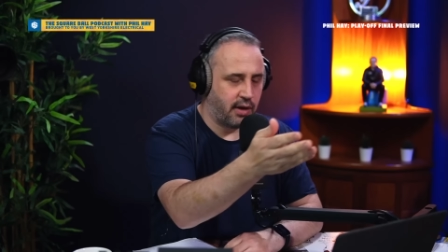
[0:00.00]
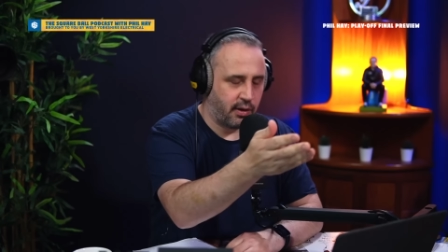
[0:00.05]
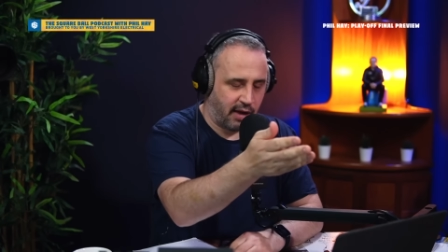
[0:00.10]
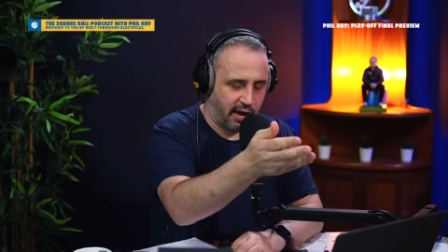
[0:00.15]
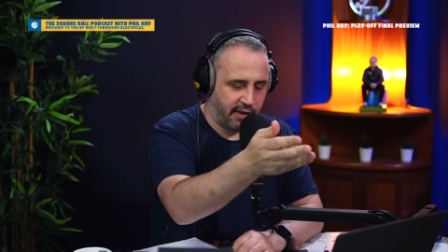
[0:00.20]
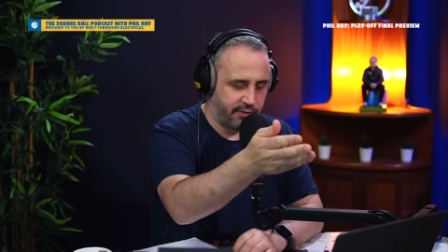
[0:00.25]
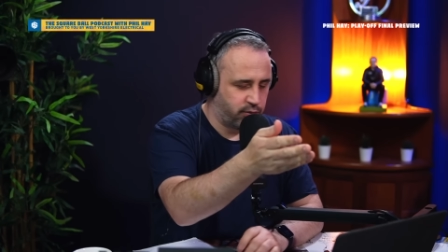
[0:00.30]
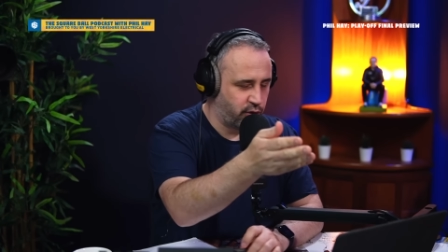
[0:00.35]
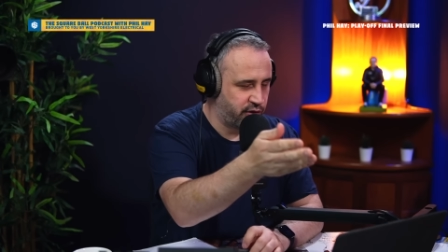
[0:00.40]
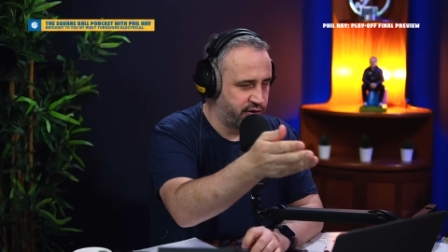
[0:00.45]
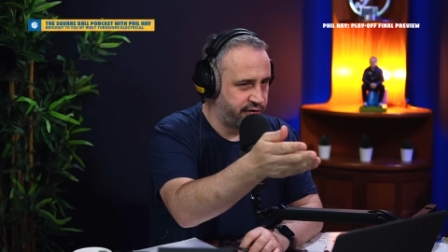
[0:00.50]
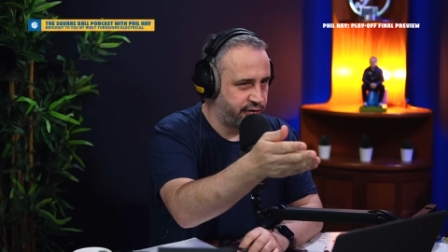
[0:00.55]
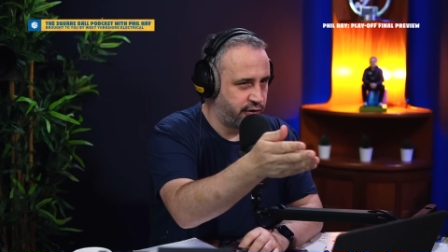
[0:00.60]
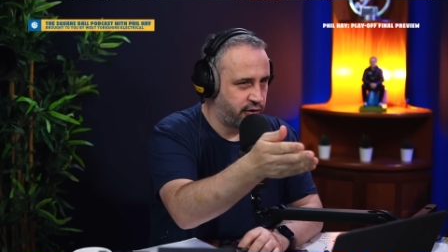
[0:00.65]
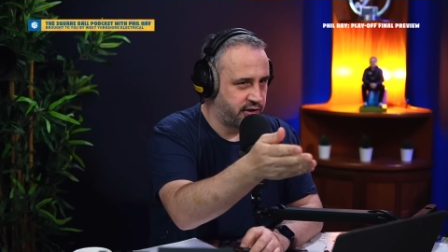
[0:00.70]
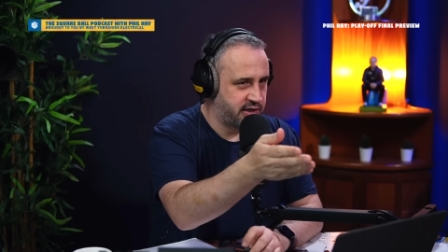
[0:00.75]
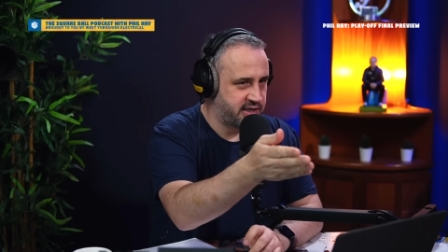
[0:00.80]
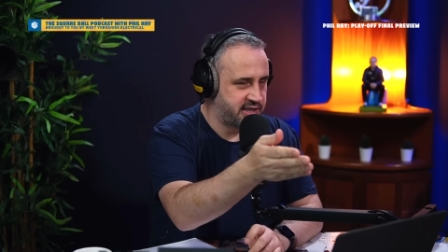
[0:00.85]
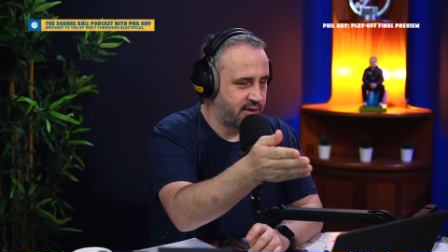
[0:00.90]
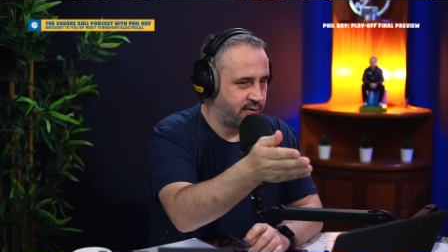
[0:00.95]
you, I wonder if
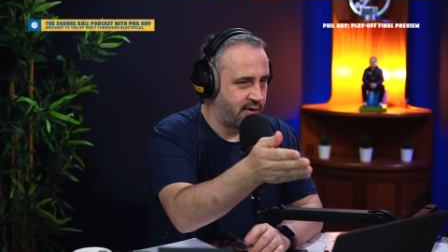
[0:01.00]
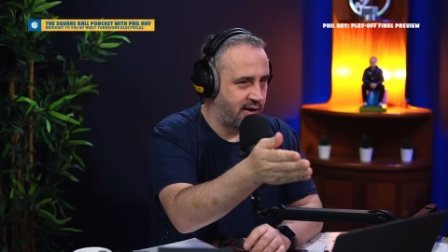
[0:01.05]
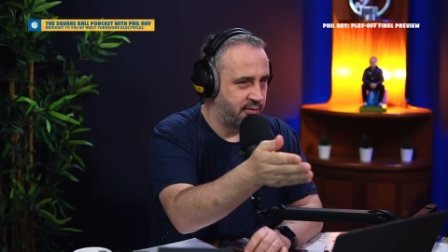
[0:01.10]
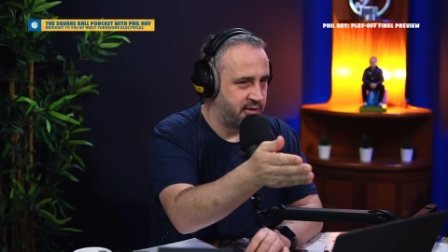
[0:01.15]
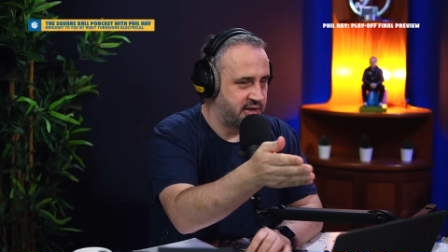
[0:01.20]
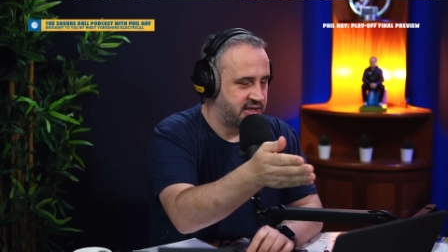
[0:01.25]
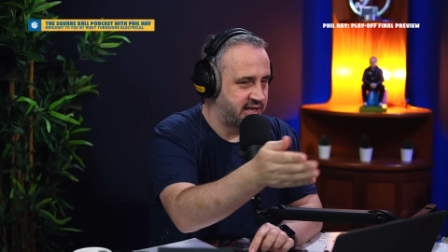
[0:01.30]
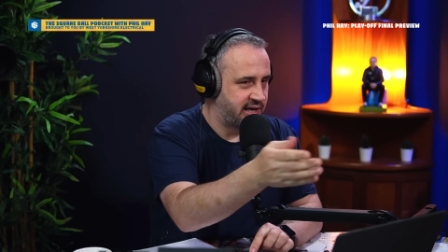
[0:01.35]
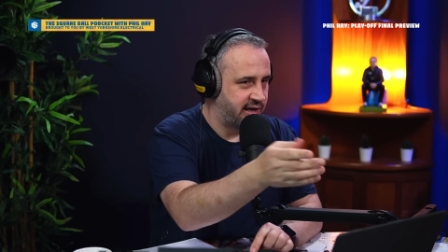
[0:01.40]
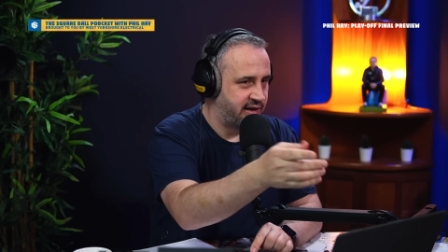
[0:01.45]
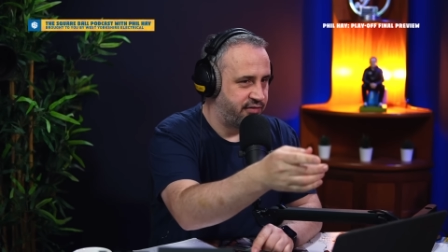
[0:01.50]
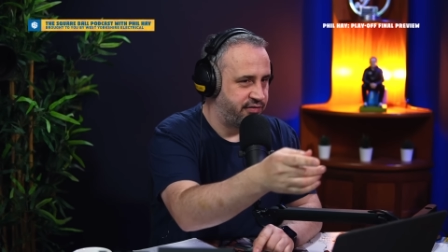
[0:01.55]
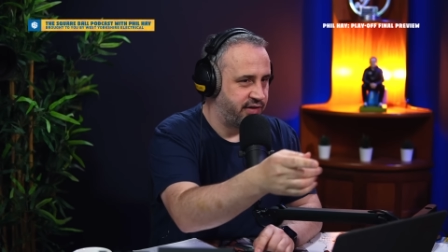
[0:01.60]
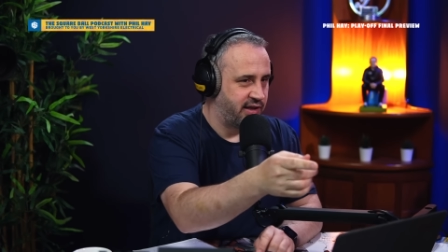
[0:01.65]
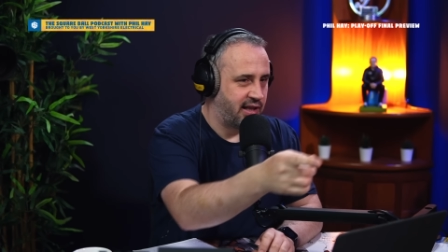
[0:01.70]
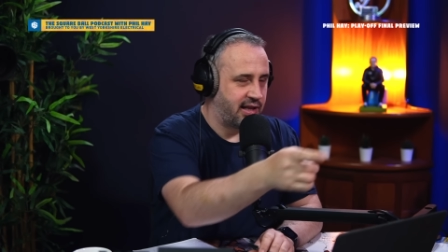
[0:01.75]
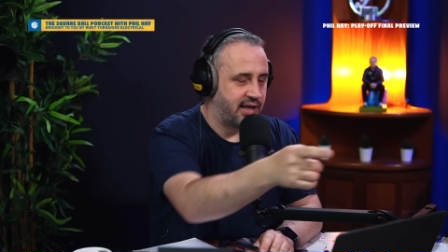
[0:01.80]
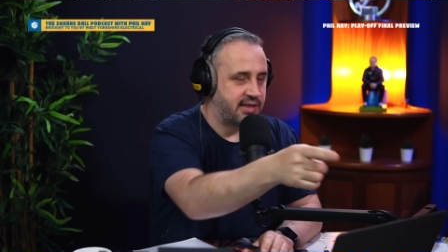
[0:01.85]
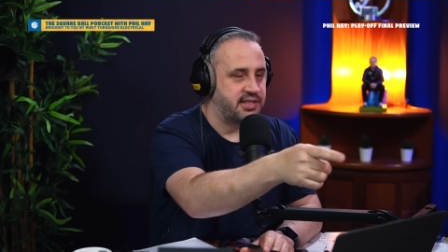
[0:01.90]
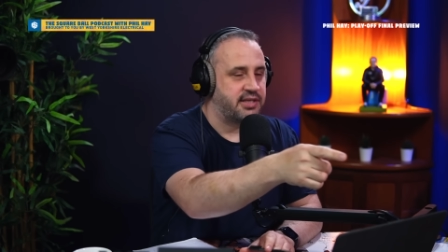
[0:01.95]
you're going to say what I'm going to say,
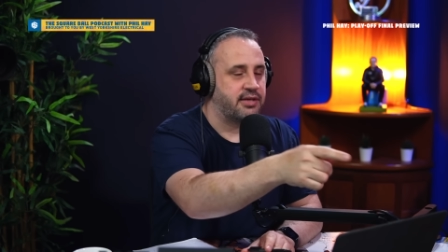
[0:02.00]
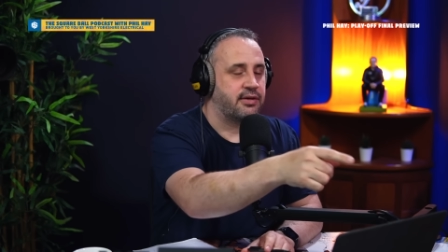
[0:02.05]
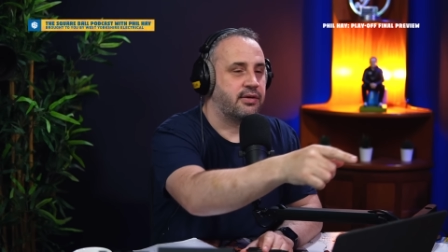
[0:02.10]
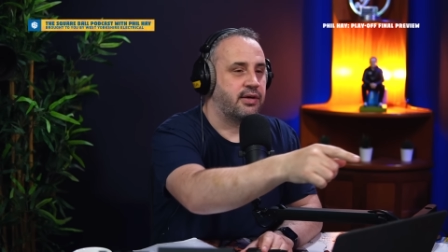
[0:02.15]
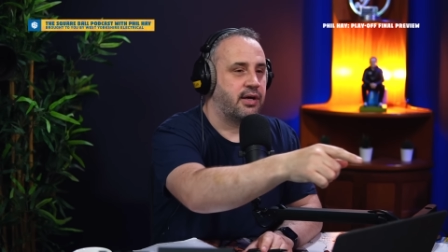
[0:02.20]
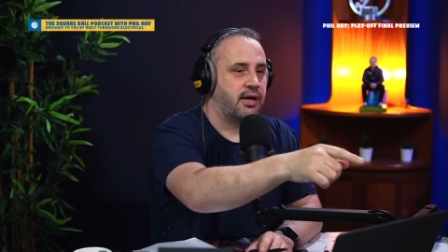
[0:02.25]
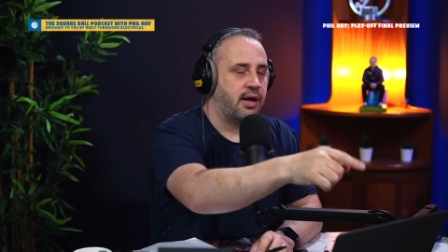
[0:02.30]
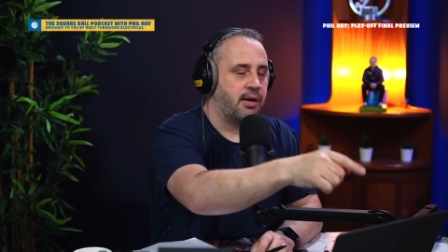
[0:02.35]
Phil. I'll ask you.